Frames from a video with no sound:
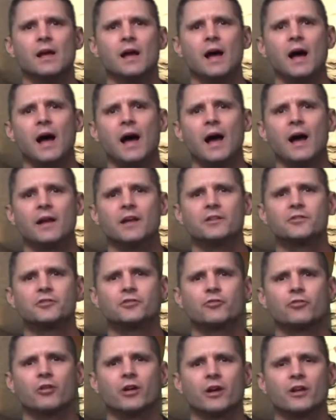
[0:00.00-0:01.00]
Hi, it's
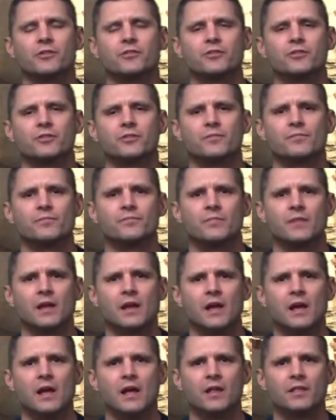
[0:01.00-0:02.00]
Chris.
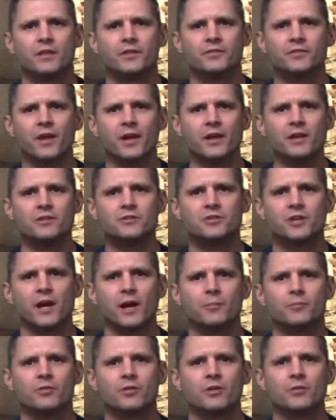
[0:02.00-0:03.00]
The second
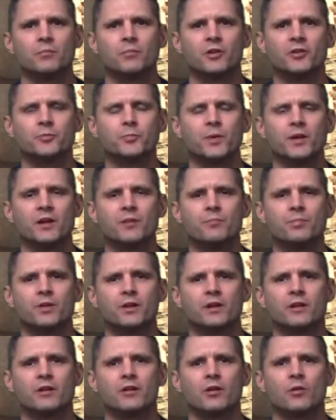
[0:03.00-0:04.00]
chapter must be
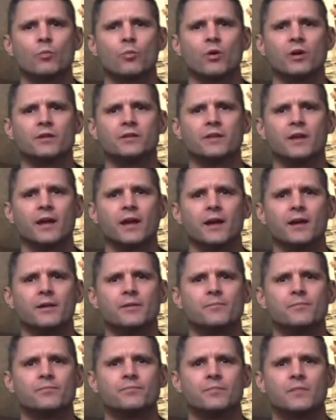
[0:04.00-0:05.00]
completed in one day.
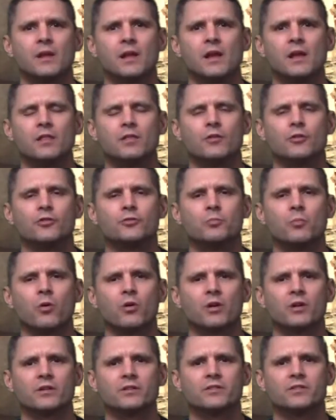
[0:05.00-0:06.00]
There is
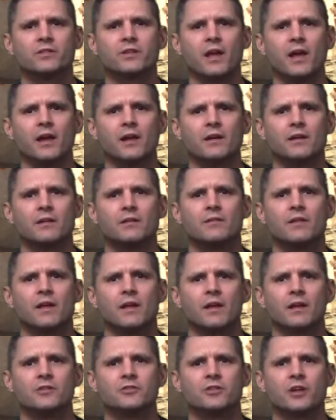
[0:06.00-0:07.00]
more at stake
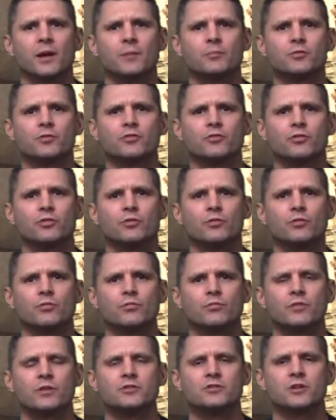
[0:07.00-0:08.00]
in Chapter 2
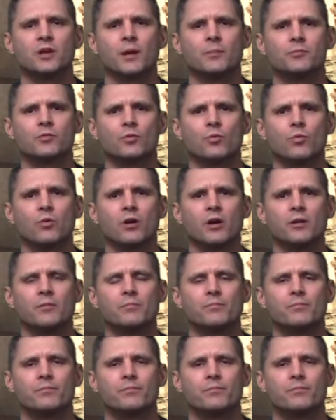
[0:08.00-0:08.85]
than Chapter 1.